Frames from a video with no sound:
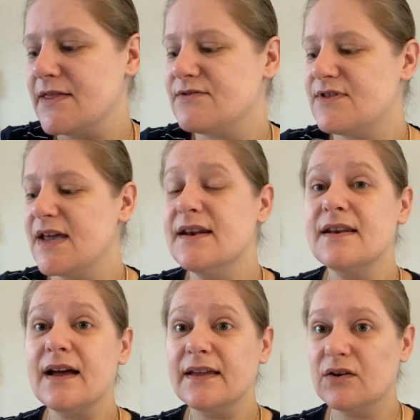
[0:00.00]

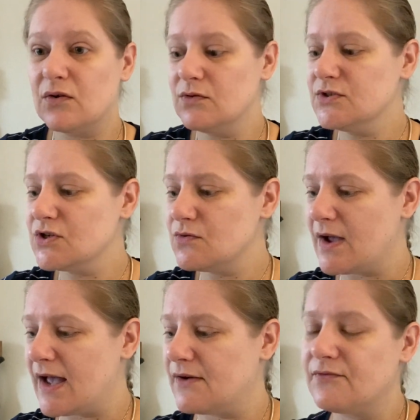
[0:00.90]
Then I also
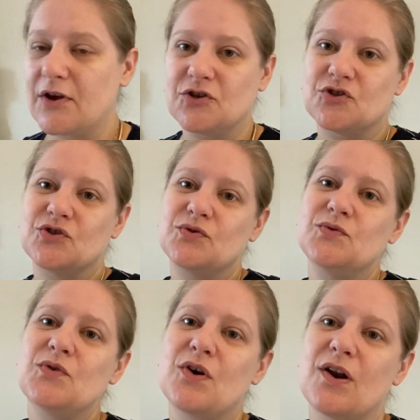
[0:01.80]
have two
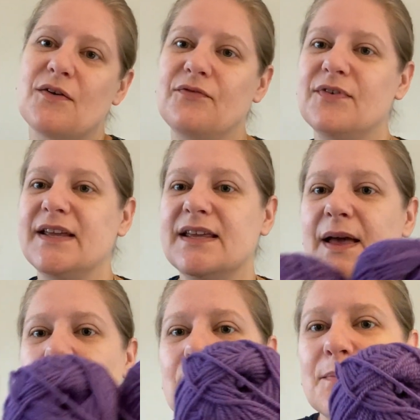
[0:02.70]
lovely
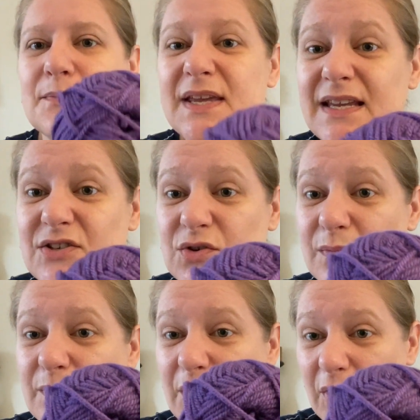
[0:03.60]

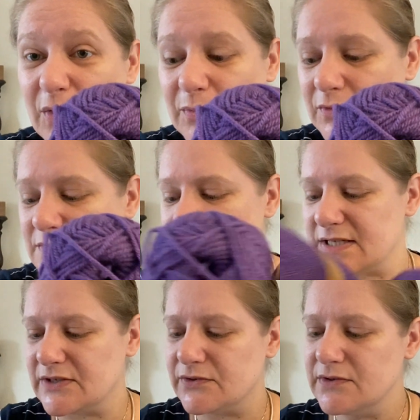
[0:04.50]
medium purples
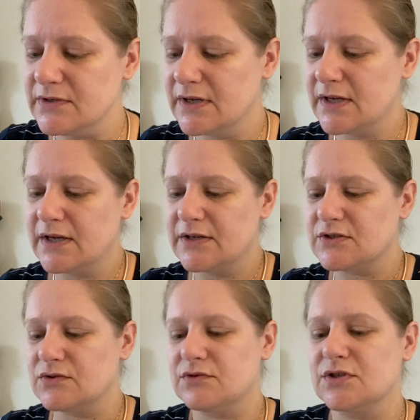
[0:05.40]
here,
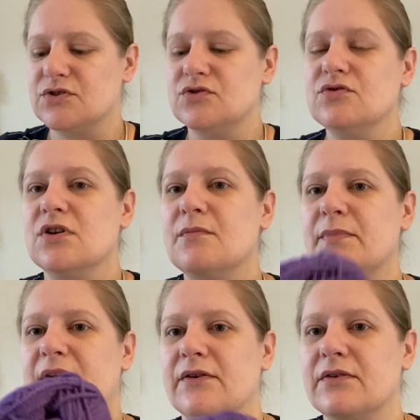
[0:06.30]
so just to
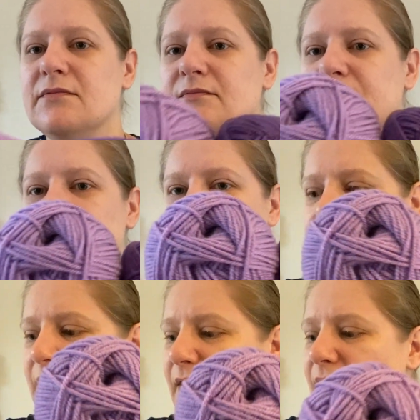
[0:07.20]
compare.
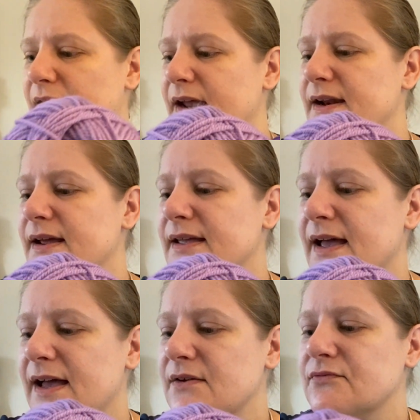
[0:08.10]
And I
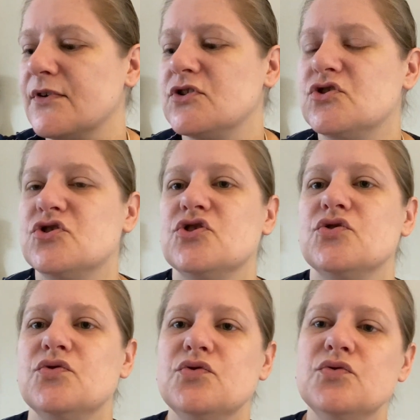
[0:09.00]
have
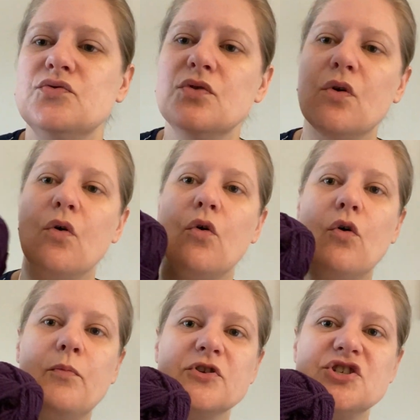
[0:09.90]
two
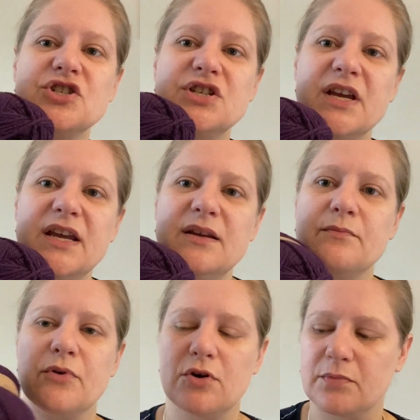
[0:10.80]

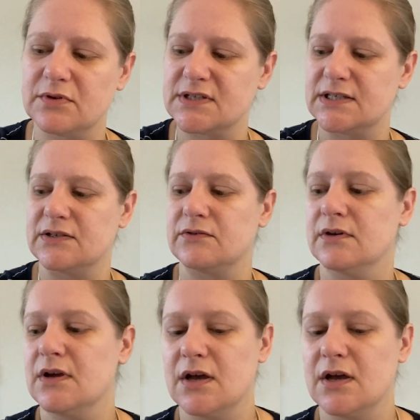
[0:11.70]
aubergine purples here.